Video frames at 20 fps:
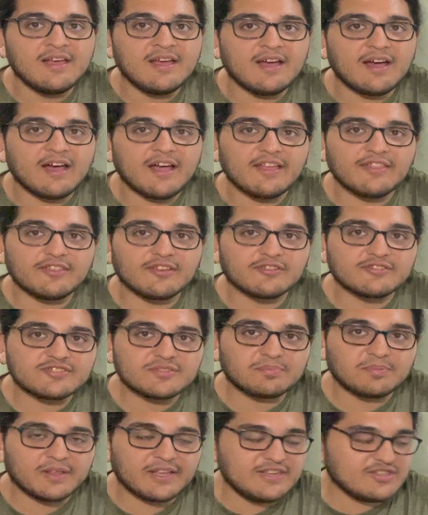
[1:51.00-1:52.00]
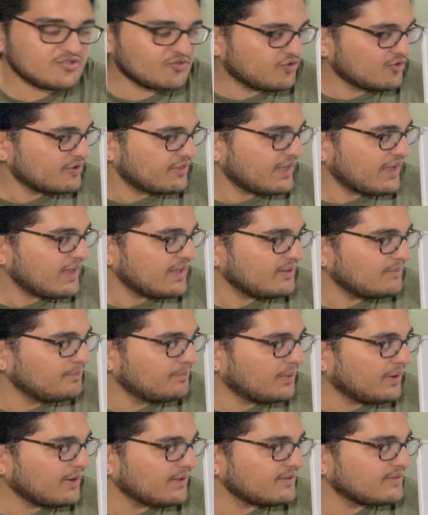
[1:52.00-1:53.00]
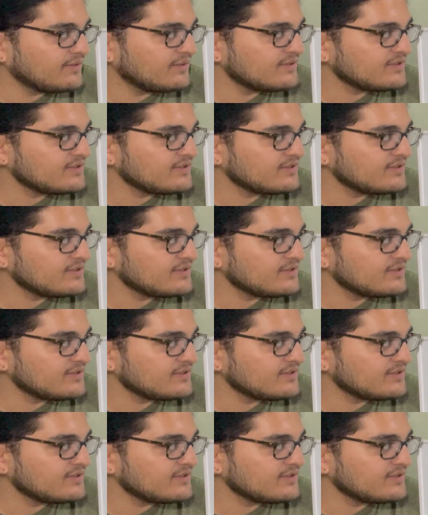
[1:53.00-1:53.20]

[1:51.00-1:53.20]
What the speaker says: And there's a place for that, but